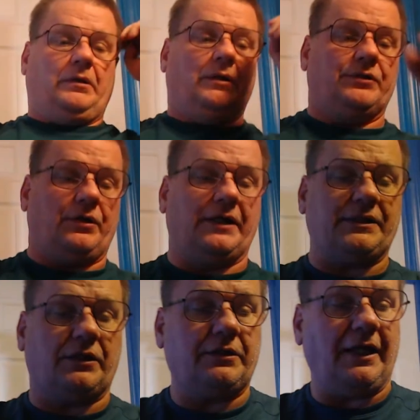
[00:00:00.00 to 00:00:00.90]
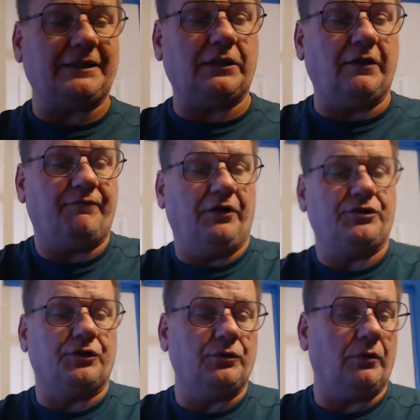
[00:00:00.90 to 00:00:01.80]
So that's a good
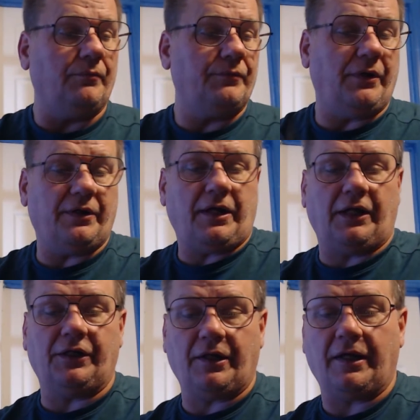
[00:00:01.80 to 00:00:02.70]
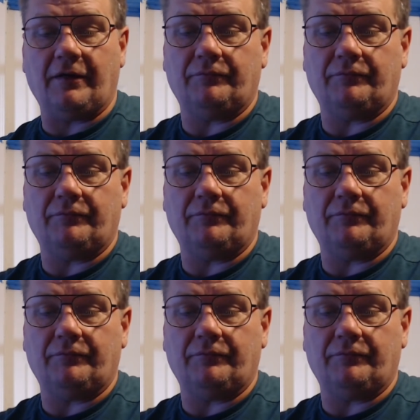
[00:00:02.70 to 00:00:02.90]
finishing tool. Handy to have.